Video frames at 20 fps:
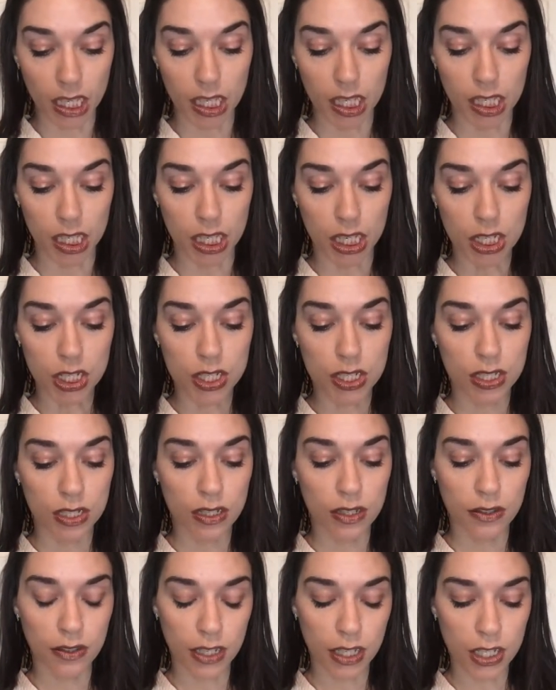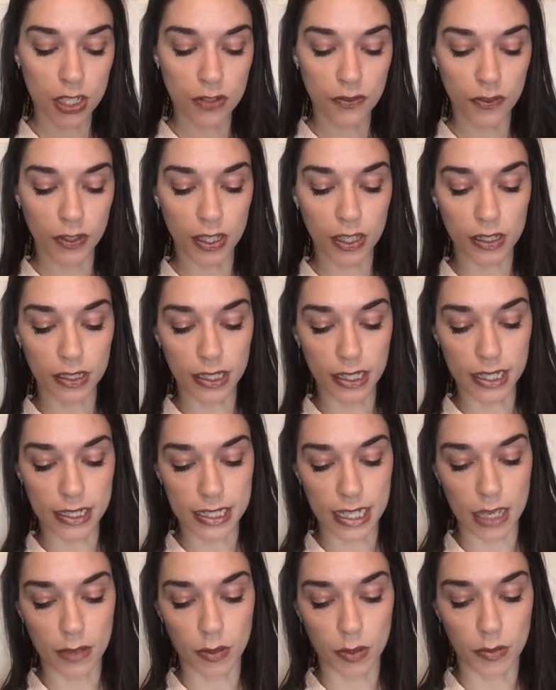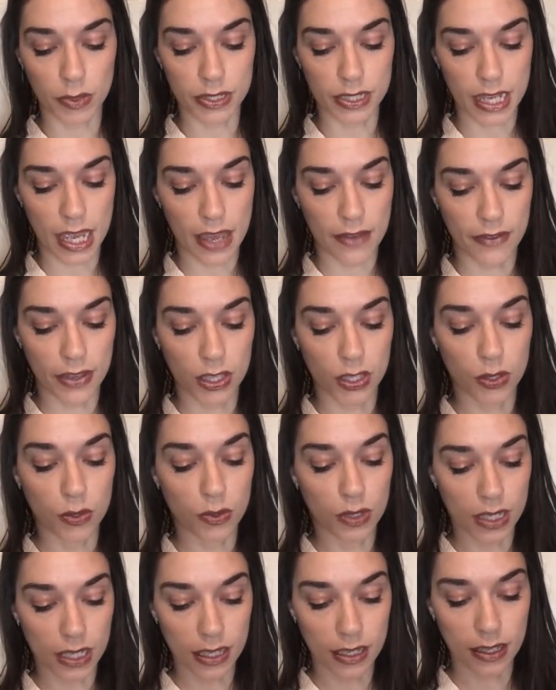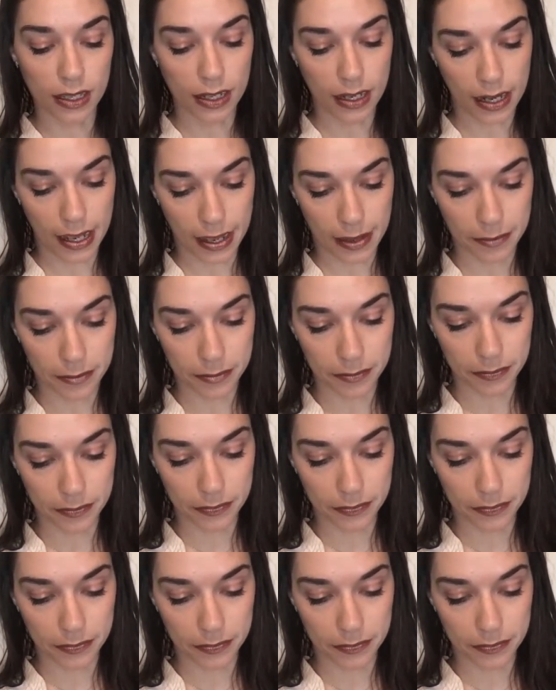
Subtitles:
Each field in a table must have a unique name.